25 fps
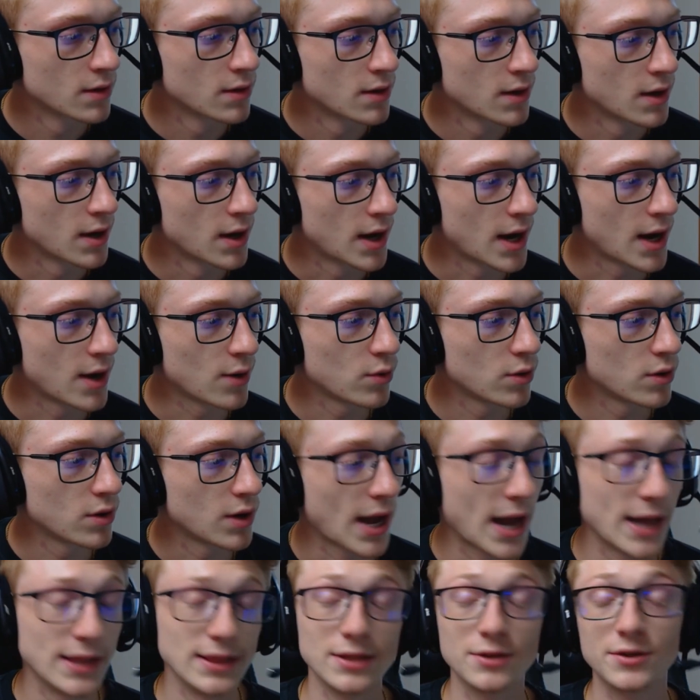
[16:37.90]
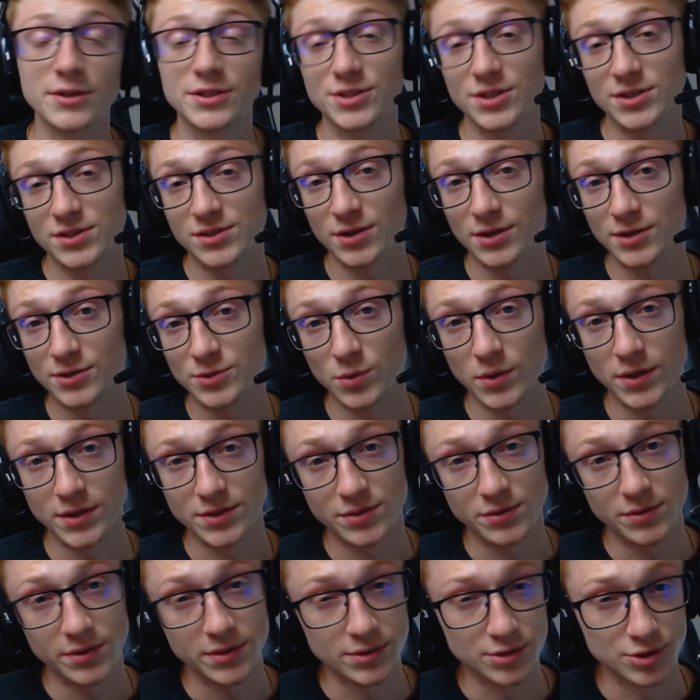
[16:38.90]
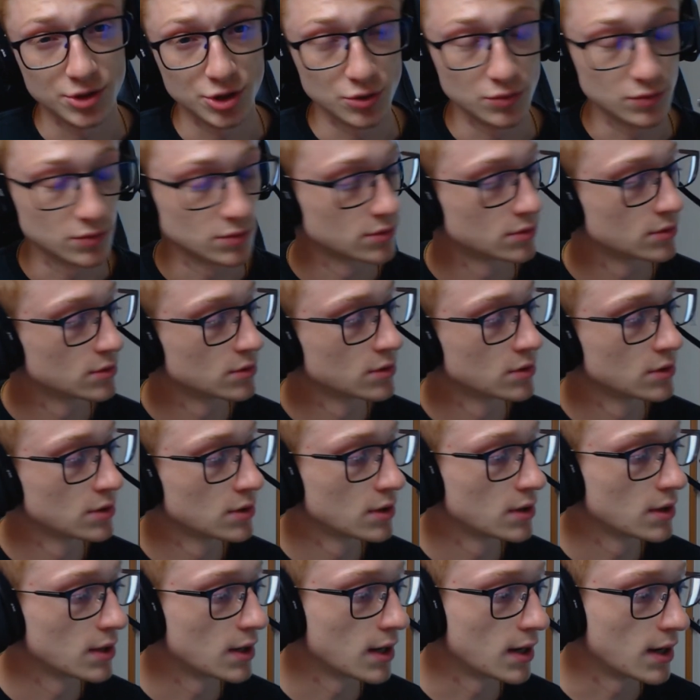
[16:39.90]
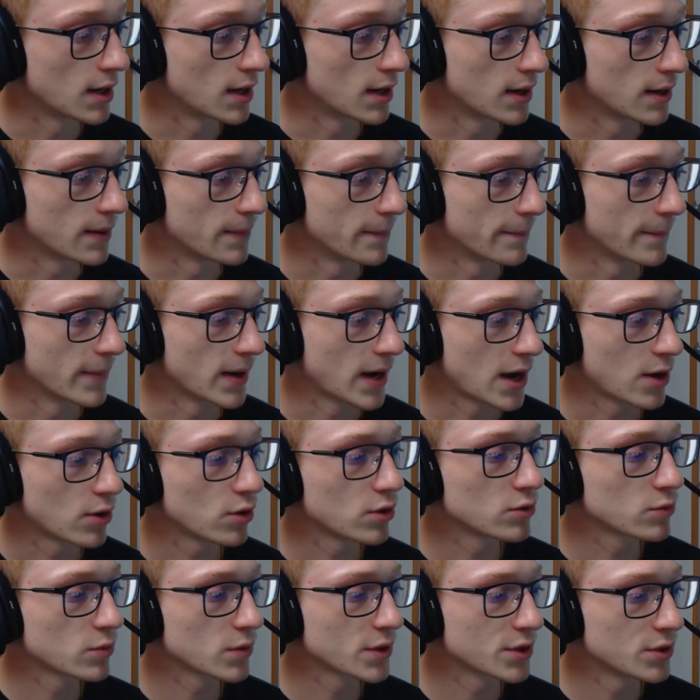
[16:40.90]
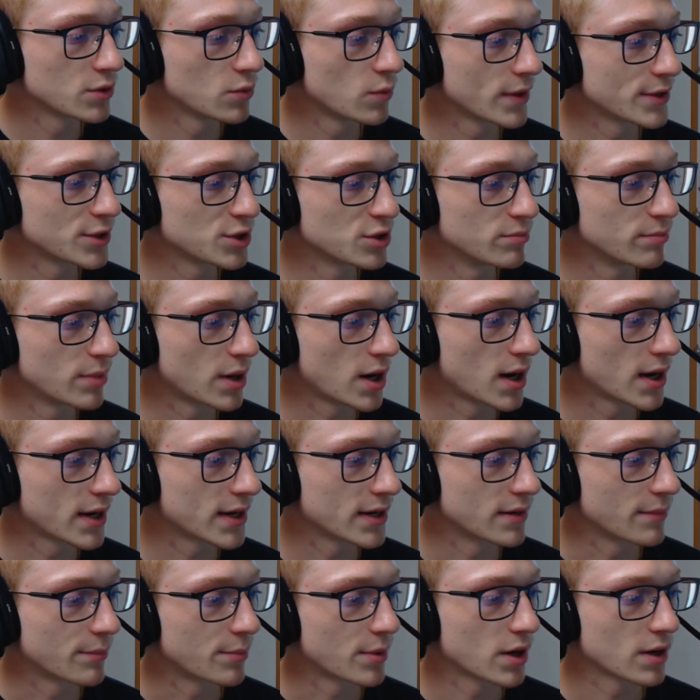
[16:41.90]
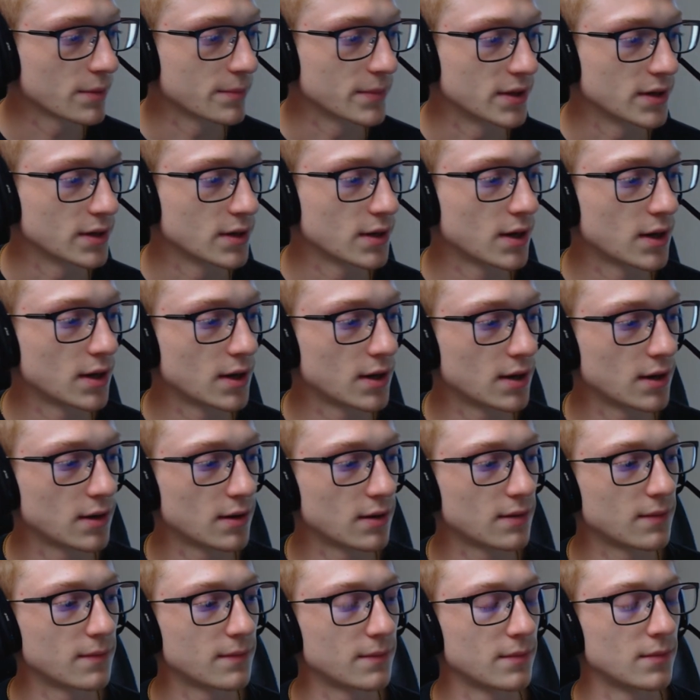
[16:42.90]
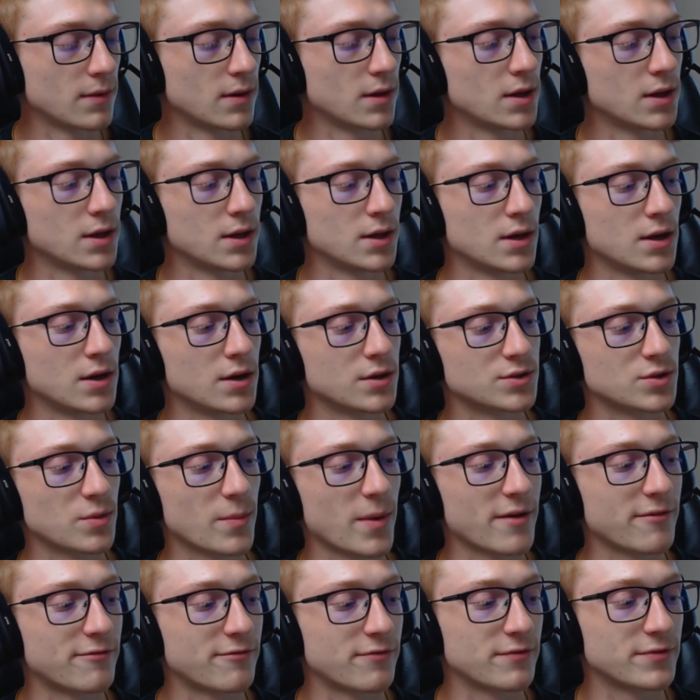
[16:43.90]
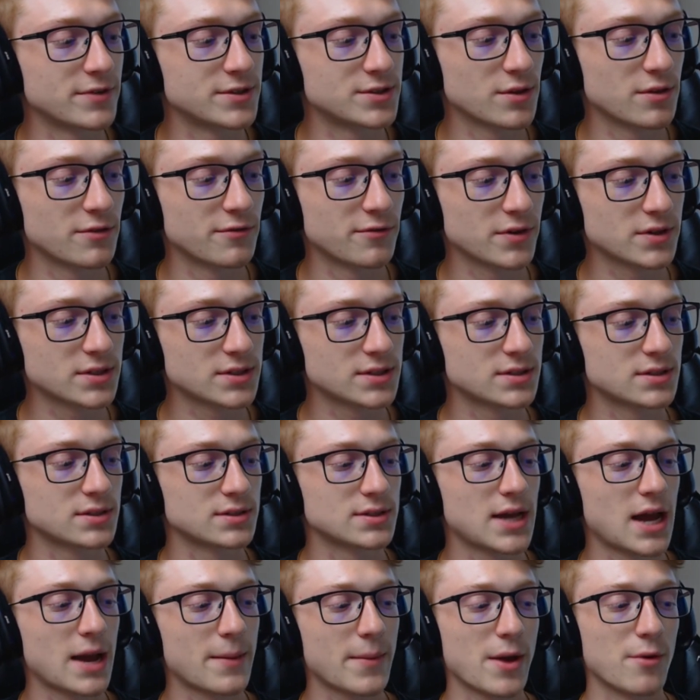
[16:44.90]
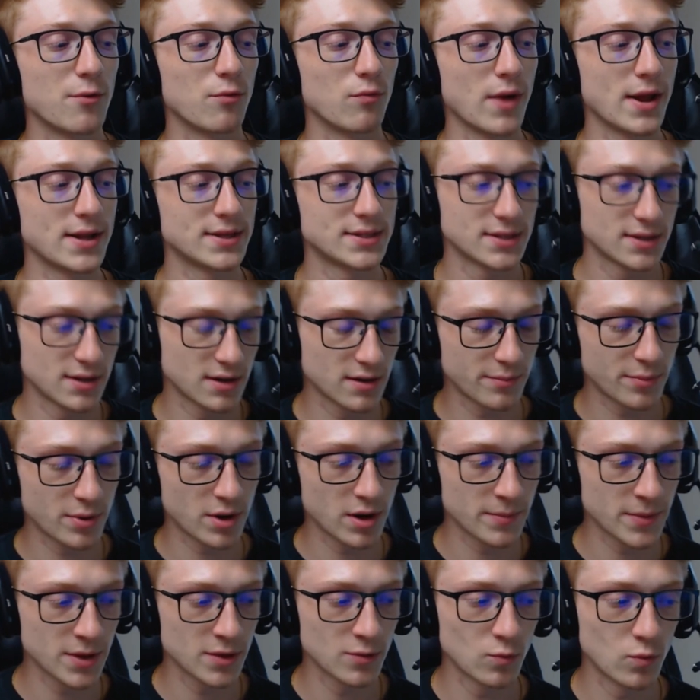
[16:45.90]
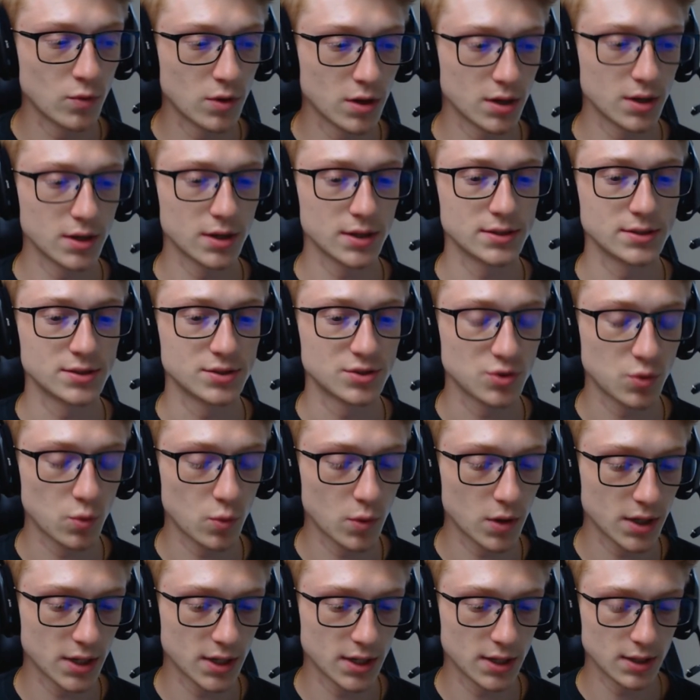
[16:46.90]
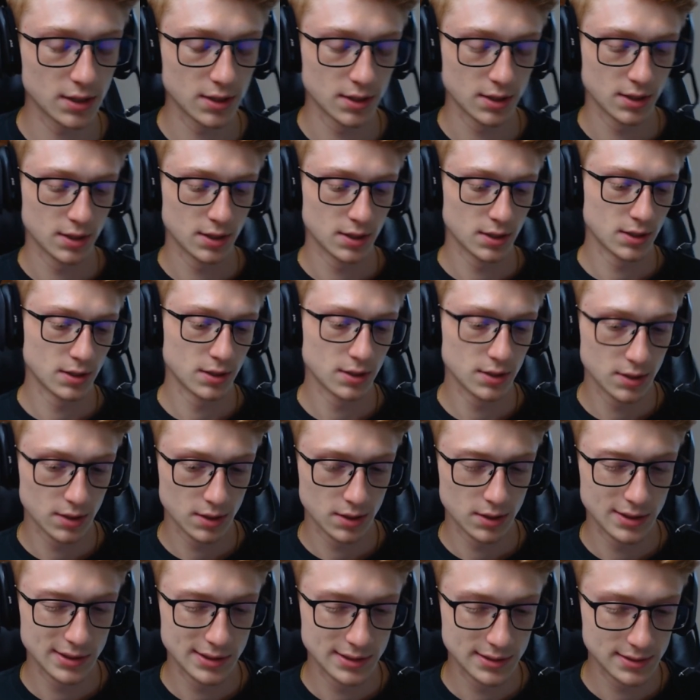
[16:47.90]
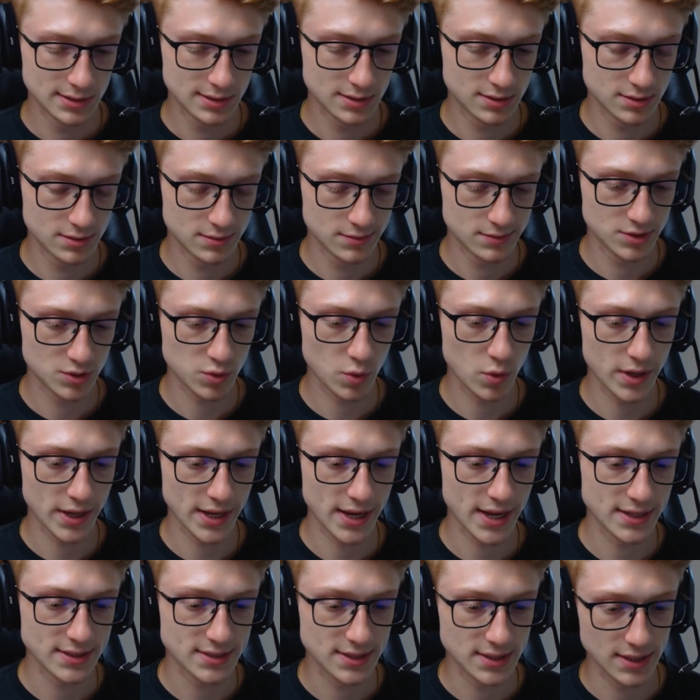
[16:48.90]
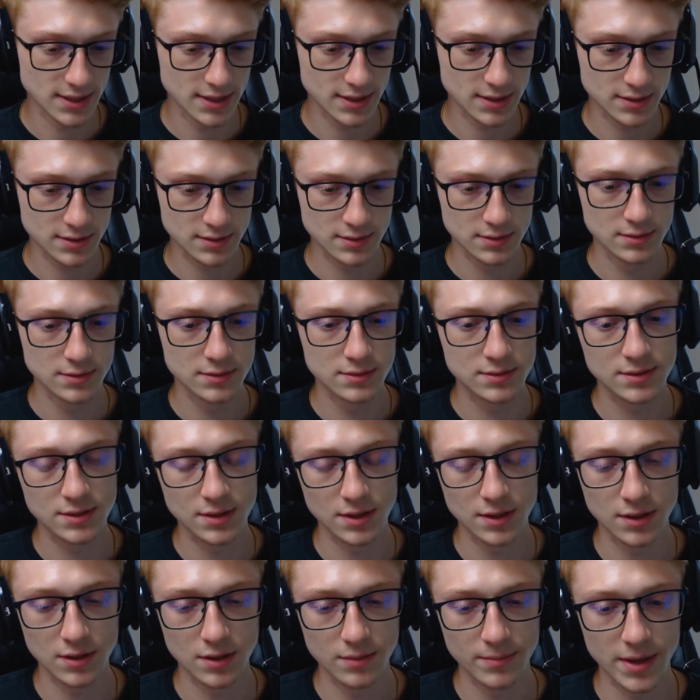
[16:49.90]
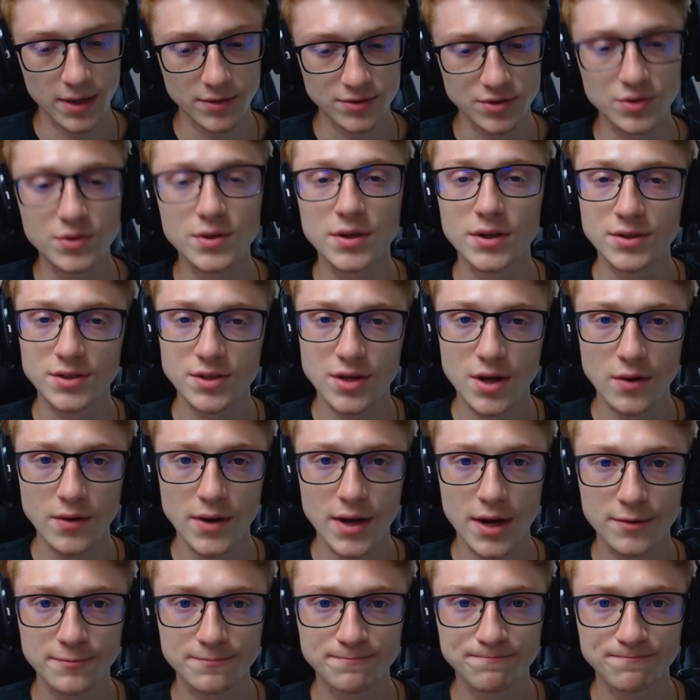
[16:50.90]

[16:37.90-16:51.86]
How old? I literally just turned 22 in June. How old were you when you bought an apartment? So the first time I rented an apartment was 2018, so about 2 years ago now.